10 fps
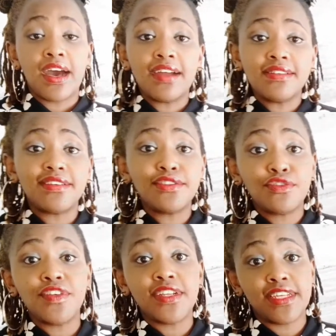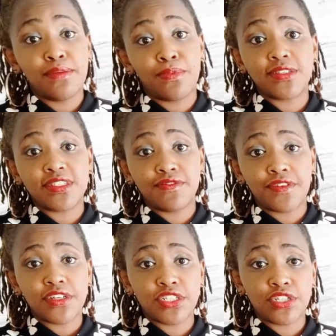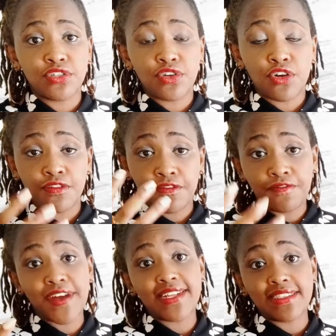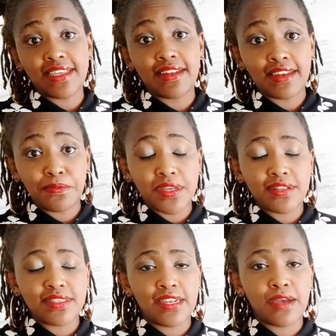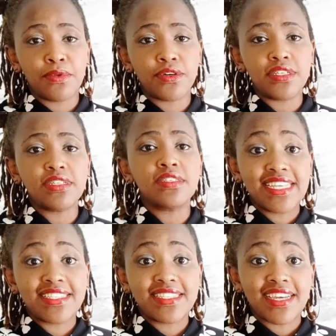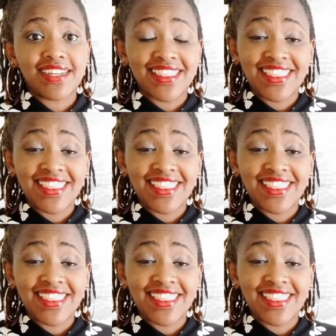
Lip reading: Another really important function of fats and lipids in our bodies is that